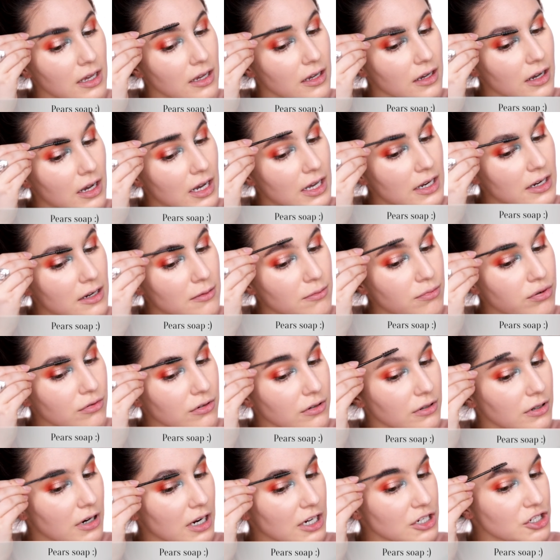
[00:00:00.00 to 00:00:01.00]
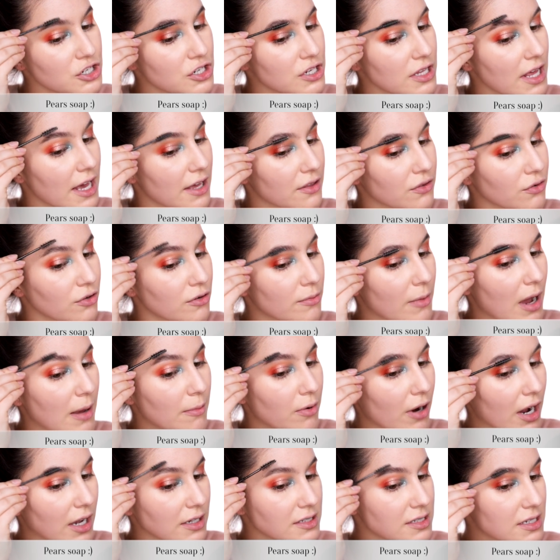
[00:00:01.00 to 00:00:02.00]
Kind of brush that through my
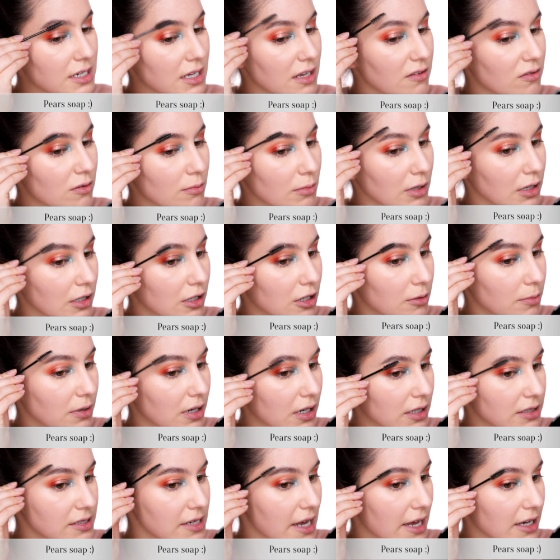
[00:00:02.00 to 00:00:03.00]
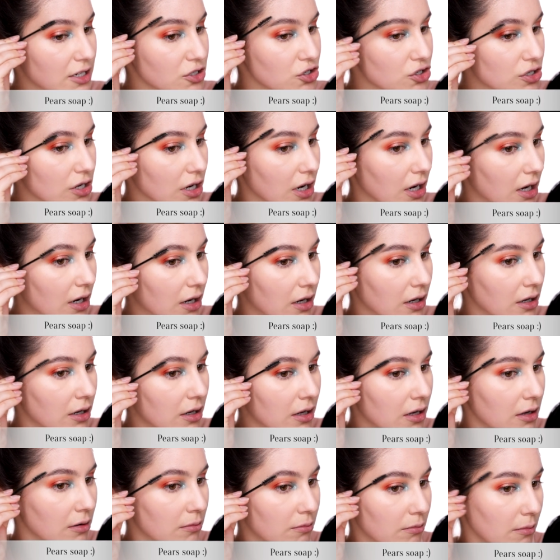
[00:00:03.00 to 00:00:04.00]
brows to give them a little bit of texture,
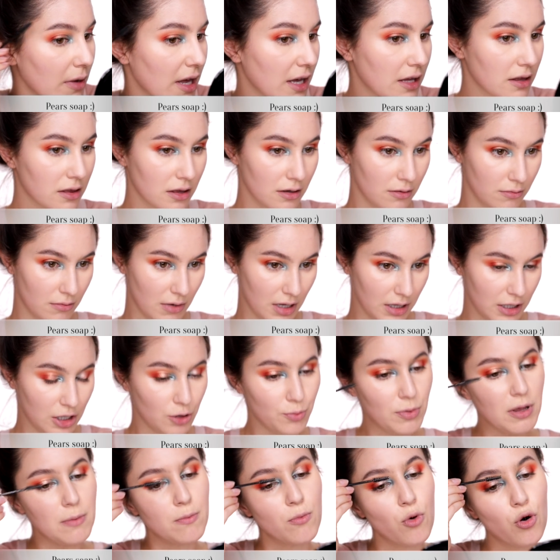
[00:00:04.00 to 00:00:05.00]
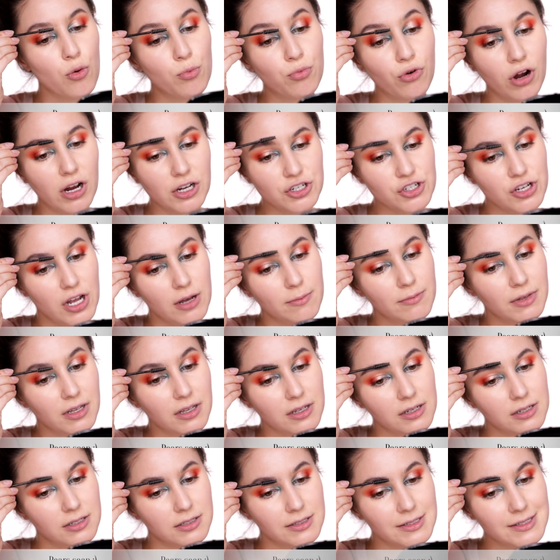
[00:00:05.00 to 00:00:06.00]
make them a little bit more brushed up,
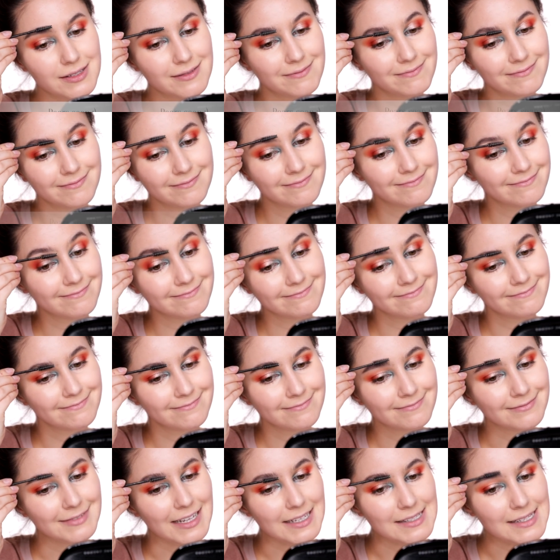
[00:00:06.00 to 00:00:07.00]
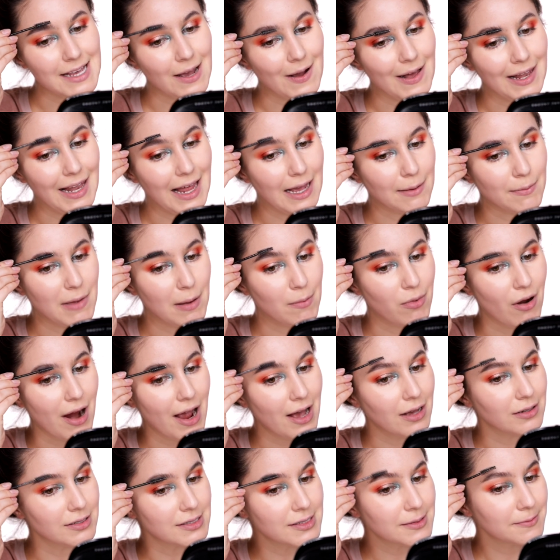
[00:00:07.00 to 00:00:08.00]
because that's how I like my
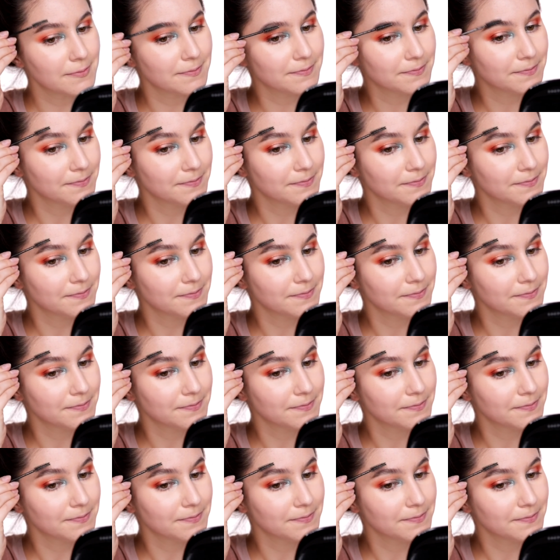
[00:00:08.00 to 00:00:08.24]
brows.